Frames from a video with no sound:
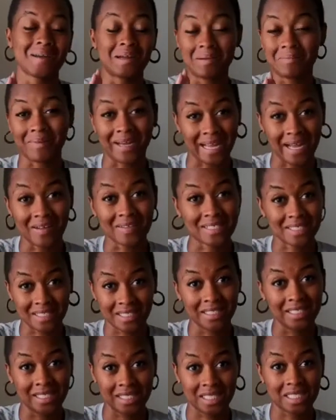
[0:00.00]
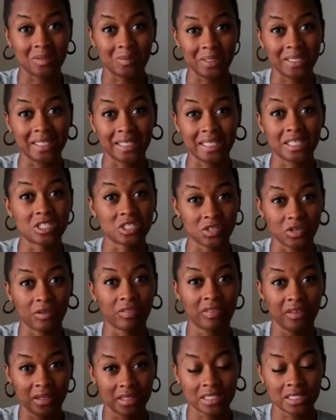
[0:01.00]
my house needs to be clean.
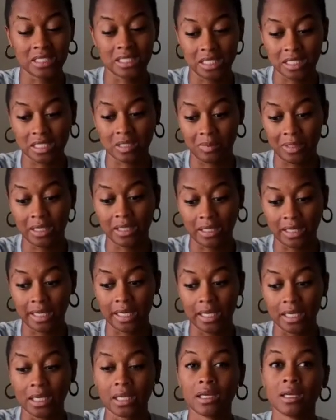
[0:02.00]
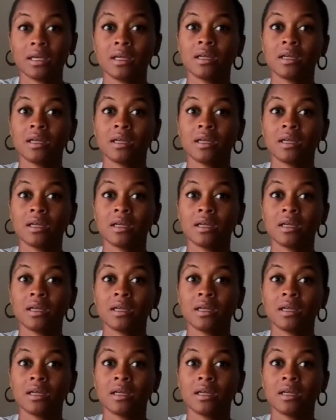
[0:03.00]
Certain things need to be clean